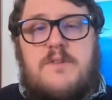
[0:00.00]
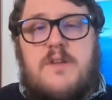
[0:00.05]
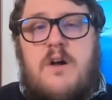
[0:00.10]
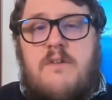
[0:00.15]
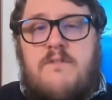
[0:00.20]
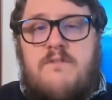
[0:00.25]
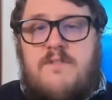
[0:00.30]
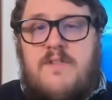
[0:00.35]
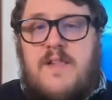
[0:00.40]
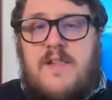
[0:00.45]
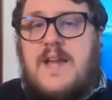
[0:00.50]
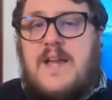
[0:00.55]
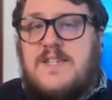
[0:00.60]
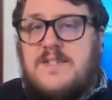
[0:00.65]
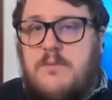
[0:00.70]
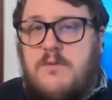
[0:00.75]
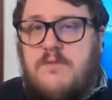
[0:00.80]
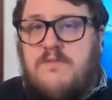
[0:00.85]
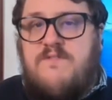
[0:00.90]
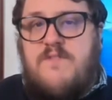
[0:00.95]
of
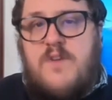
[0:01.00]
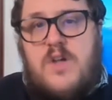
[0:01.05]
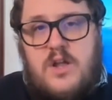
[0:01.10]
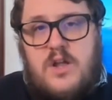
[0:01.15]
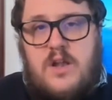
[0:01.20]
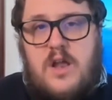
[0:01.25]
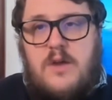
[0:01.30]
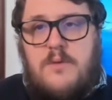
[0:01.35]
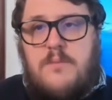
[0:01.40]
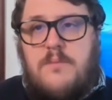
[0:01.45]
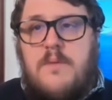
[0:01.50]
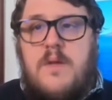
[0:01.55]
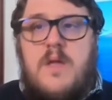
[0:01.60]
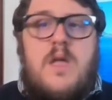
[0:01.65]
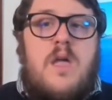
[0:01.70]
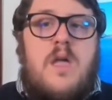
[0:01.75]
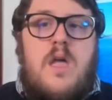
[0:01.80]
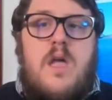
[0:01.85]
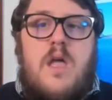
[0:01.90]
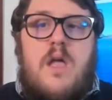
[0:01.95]
flexible furlough,
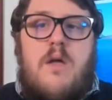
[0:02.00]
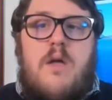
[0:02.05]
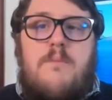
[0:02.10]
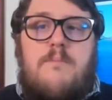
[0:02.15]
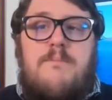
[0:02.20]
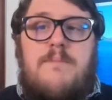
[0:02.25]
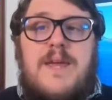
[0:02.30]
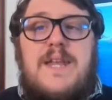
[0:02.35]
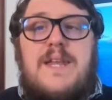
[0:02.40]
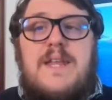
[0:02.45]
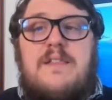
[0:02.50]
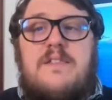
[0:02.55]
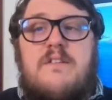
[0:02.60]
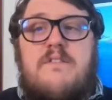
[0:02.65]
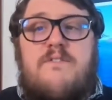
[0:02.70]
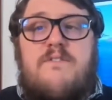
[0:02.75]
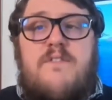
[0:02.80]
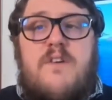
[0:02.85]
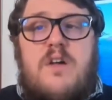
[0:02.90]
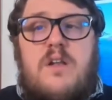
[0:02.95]
meaning that
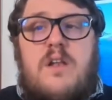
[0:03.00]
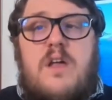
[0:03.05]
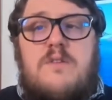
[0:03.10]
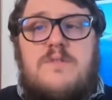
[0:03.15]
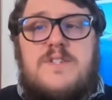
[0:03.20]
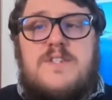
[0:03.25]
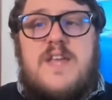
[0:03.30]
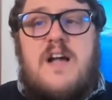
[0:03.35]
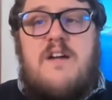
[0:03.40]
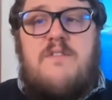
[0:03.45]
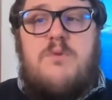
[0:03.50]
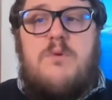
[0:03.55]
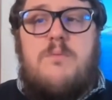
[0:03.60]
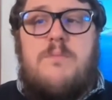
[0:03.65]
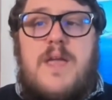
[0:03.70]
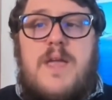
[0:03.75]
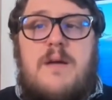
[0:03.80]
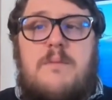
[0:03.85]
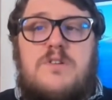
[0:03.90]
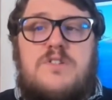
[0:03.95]
furloughed staff will
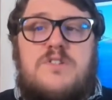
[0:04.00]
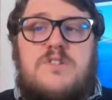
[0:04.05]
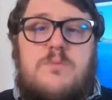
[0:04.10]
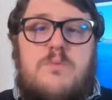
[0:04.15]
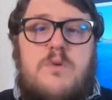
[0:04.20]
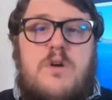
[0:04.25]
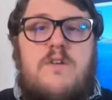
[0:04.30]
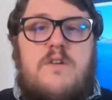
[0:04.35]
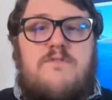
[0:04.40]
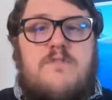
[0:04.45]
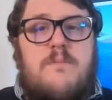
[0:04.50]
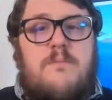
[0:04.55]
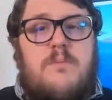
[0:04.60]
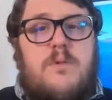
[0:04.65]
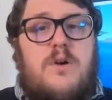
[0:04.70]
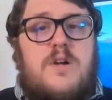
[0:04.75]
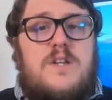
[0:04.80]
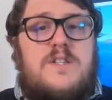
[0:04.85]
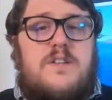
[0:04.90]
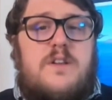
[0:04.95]
be able to work for
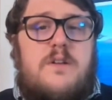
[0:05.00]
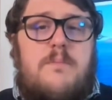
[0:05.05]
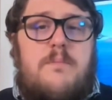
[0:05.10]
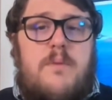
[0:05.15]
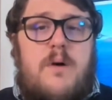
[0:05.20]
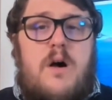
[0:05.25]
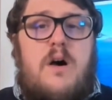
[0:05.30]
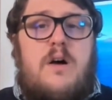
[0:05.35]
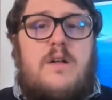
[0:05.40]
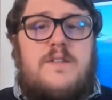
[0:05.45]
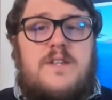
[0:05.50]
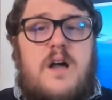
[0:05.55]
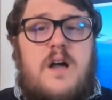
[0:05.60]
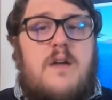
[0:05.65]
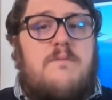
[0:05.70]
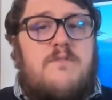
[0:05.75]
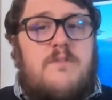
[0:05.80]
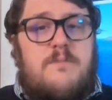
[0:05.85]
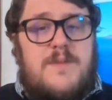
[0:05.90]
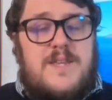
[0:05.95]
employees on a
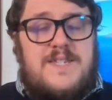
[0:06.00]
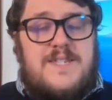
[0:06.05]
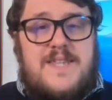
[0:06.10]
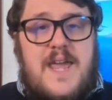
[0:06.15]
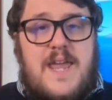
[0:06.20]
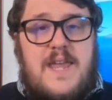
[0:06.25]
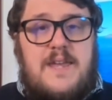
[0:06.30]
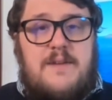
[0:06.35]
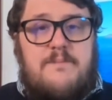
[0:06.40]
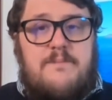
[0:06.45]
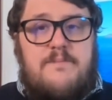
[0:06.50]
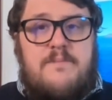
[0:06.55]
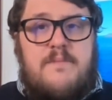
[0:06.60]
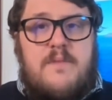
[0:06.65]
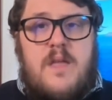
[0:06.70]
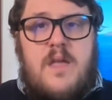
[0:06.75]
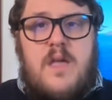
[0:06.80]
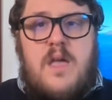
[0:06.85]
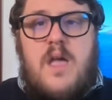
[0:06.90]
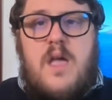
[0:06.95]
part-time from this date.
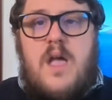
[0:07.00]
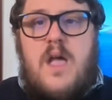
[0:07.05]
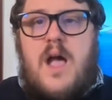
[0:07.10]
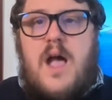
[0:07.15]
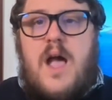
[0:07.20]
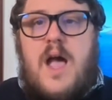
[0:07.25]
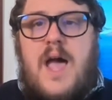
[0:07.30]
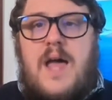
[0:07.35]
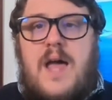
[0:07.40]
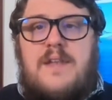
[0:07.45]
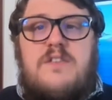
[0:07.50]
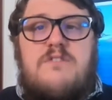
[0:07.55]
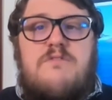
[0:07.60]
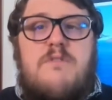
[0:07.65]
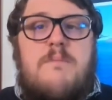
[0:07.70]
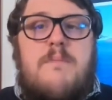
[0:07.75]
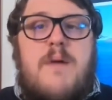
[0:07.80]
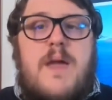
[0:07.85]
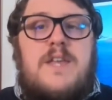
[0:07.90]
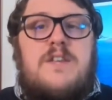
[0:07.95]
And the
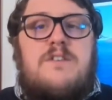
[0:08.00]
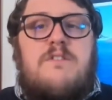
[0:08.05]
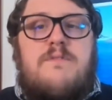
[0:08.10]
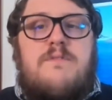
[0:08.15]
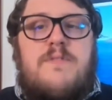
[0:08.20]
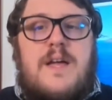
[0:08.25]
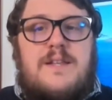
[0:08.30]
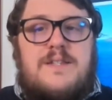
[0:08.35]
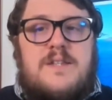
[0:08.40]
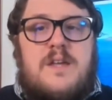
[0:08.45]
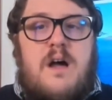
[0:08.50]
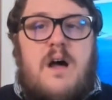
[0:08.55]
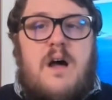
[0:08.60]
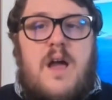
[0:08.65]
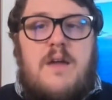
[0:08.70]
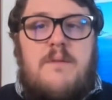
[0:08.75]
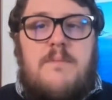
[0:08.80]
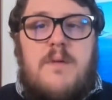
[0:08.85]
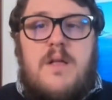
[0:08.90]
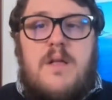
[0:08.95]
remainder of that
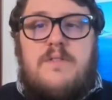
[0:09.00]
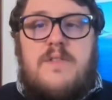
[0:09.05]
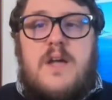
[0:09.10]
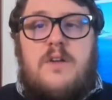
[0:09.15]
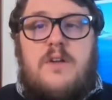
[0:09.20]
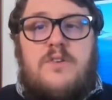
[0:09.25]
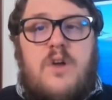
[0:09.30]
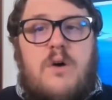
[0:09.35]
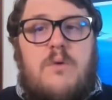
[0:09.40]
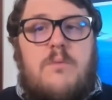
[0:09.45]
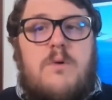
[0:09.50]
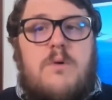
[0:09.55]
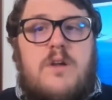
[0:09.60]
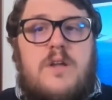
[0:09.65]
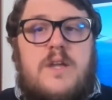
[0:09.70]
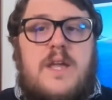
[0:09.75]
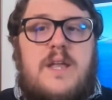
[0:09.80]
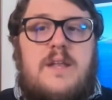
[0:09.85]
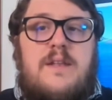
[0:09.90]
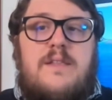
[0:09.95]
time they are not
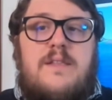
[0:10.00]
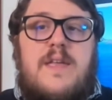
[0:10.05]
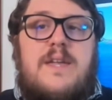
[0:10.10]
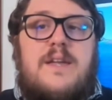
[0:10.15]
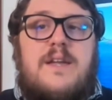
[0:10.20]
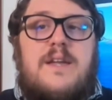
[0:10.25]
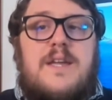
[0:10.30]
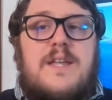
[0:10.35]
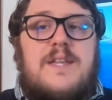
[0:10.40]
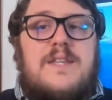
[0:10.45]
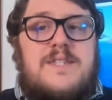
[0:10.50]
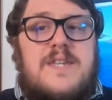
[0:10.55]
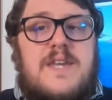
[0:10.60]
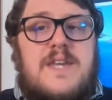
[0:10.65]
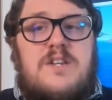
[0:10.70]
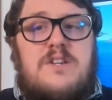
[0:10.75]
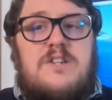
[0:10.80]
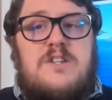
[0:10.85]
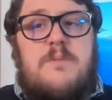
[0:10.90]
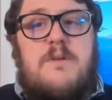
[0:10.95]
working, they can
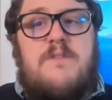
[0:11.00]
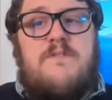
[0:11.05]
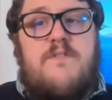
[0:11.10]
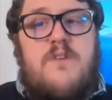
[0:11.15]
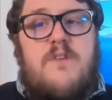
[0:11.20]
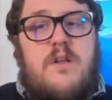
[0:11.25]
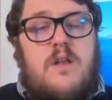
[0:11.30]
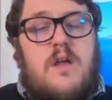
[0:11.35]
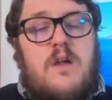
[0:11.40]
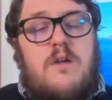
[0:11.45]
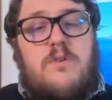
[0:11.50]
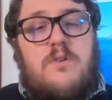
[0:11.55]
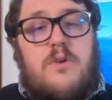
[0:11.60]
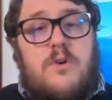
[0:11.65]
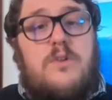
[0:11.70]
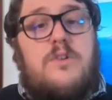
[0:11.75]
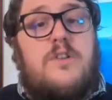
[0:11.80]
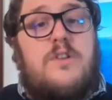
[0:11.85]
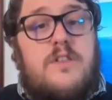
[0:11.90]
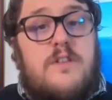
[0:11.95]
continue to be furloughed
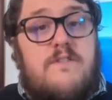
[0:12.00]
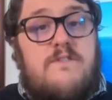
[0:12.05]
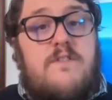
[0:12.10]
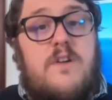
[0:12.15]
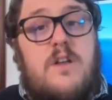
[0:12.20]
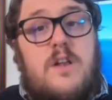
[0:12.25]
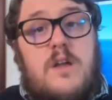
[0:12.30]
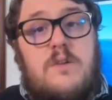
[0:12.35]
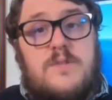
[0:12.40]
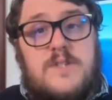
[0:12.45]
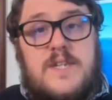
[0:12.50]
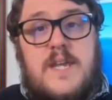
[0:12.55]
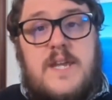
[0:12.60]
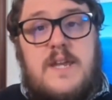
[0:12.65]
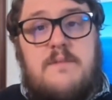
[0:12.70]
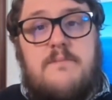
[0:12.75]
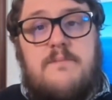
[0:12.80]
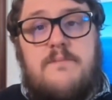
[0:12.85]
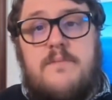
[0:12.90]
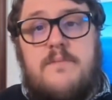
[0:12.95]
under the furlough scheme.